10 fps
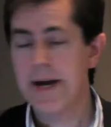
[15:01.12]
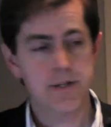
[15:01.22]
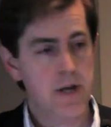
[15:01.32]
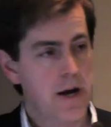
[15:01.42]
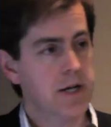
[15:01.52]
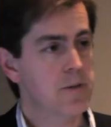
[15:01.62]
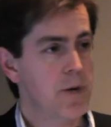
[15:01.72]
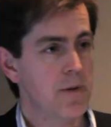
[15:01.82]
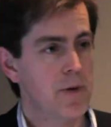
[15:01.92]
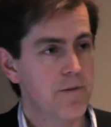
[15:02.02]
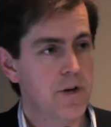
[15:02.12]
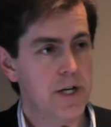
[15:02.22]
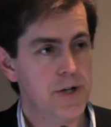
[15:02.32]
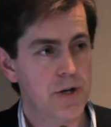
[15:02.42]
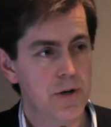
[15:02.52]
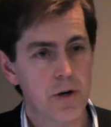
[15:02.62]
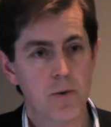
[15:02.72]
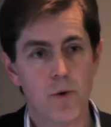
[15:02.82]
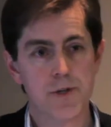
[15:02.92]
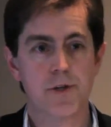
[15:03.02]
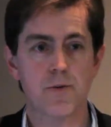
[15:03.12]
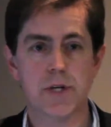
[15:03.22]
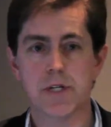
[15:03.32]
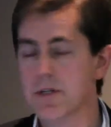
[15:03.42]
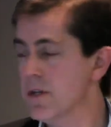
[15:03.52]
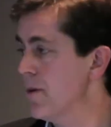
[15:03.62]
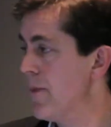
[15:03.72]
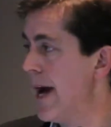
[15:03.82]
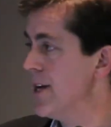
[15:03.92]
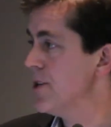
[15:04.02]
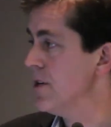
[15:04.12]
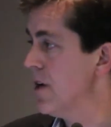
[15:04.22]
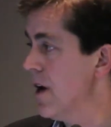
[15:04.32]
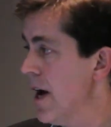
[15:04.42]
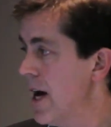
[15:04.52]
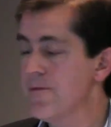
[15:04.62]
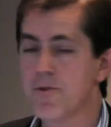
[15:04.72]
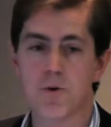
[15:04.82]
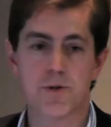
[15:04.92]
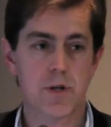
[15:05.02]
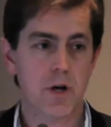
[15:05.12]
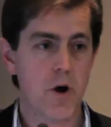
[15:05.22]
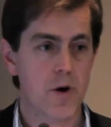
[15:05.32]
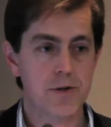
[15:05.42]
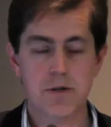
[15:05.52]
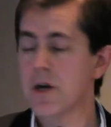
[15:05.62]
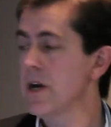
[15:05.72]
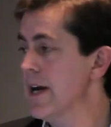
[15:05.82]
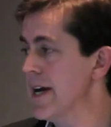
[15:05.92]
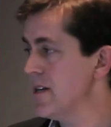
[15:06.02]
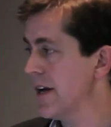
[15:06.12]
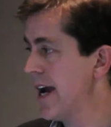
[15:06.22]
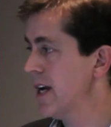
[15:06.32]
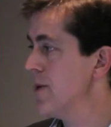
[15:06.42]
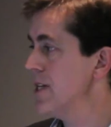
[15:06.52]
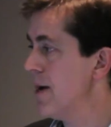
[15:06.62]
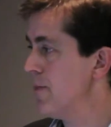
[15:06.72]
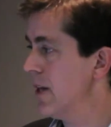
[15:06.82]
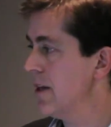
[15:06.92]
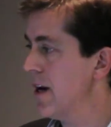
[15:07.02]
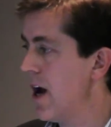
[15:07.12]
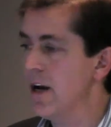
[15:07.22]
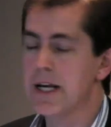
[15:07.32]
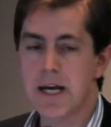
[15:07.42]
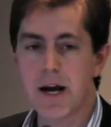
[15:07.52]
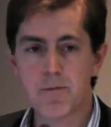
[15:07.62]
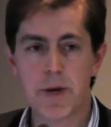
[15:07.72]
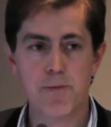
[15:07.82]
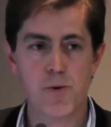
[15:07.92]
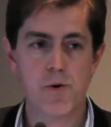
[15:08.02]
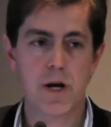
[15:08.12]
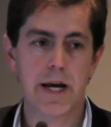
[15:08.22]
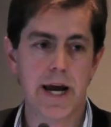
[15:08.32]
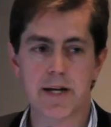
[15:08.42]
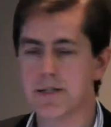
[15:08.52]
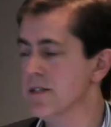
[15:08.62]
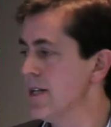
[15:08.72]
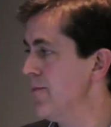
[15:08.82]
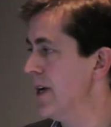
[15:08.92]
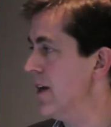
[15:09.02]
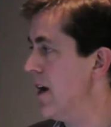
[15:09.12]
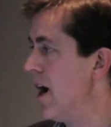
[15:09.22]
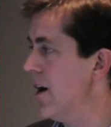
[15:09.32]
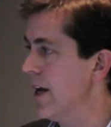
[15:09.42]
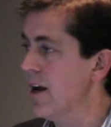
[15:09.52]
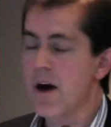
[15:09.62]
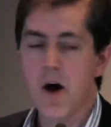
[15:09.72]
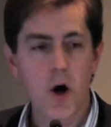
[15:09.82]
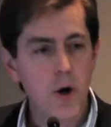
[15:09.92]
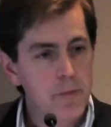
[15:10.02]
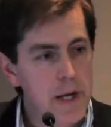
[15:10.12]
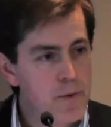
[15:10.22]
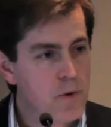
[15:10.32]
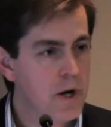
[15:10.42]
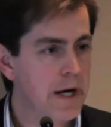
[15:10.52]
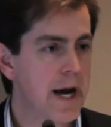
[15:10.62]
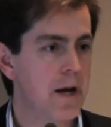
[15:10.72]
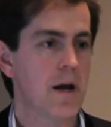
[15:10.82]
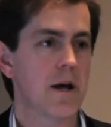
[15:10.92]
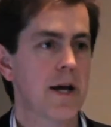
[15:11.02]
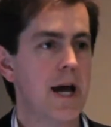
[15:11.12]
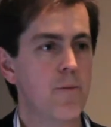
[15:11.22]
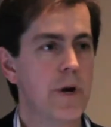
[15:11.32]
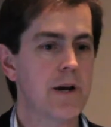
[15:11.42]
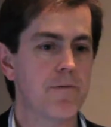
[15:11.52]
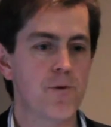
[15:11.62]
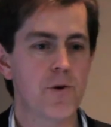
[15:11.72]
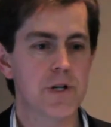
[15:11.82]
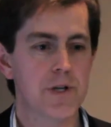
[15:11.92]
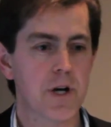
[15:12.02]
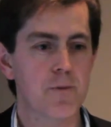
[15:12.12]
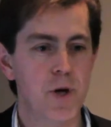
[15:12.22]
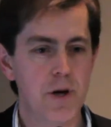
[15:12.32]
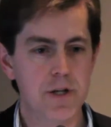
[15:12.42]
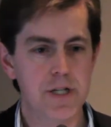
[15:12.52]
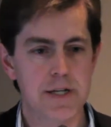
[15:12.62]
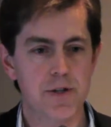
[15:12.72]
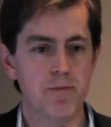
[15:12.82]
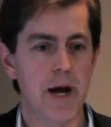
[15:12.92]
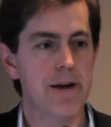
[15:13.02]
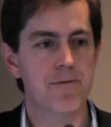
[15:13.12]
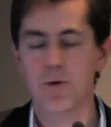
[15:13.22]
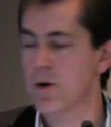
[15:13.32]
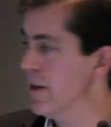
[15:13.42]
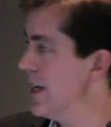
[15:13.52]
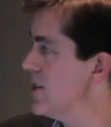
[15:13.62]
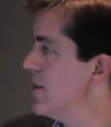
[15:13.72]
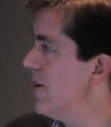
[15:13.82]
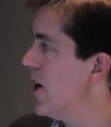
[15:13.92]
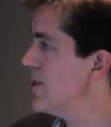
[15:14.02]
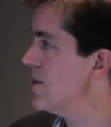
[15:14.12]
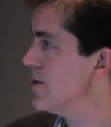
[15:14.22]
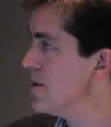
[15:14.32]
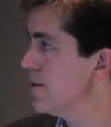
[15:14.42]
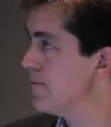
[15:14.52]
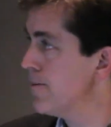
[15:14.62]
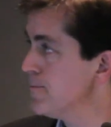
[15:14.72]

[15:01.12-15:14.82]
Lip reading: that's going to be a bit of an issue. What's the risk to the patient? And of course the cost. Is it going to be something that only young people can get? Is it something that only old people can get? Can we afford as a community to pay for all of these devices?